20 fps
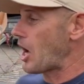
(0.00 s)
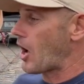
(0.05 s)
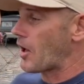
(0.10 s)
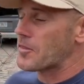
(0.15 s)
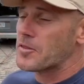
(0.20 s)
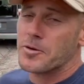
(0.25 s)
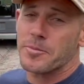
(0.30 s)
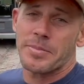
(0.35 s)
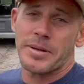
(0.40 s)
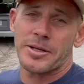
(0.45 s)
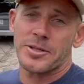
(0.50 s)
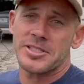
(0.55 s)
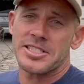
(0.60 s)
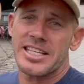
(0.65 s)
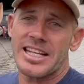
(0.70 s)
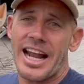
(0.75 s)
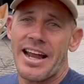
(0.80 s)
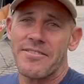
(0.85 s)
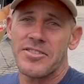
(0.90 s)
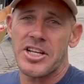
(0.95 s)
other builds
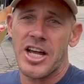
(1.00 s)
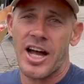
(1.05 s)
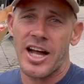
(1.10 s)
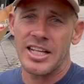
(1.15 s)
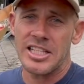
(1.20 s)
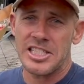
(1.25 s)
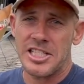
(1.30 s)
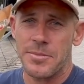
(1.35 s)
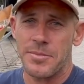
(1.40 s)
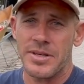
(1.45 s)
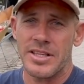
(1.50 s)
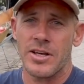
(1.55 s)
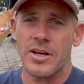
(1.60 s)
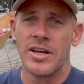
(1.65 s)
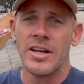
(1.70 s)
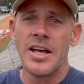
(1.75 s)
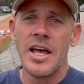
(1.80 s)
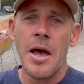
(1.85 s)
that I've done, some of the